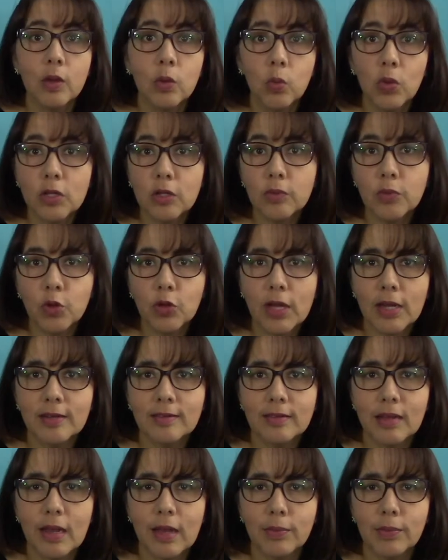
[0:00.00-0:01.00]
Welcome to
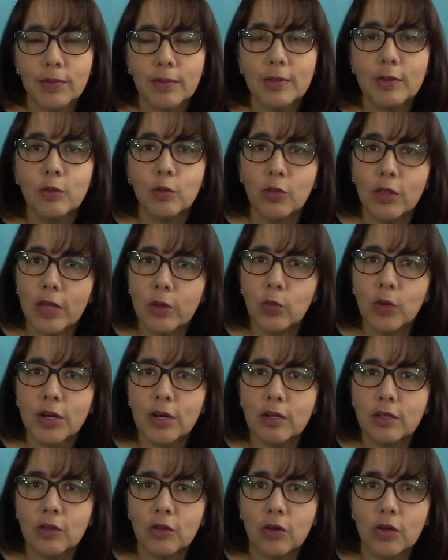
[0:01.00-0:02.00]
Karen's Lab. Today we're
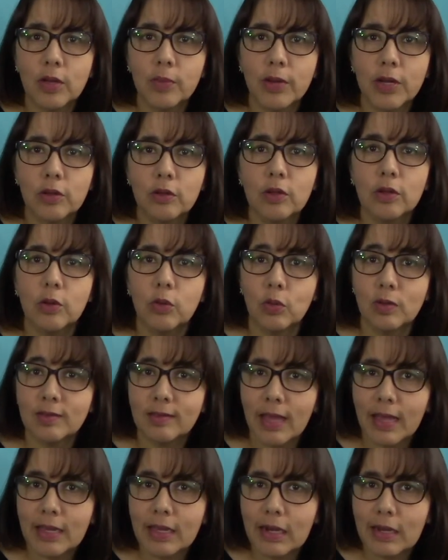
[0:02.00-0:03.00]
going to talk about
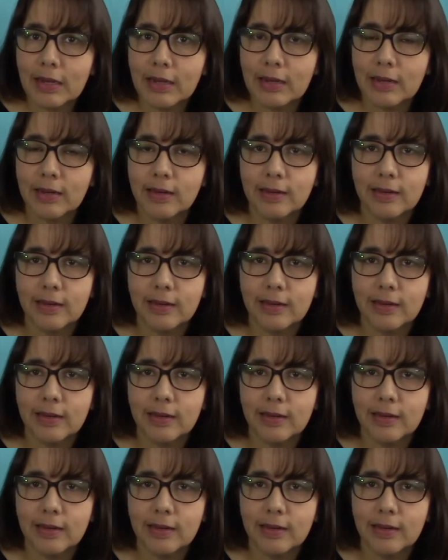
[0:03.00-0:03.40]
recycling.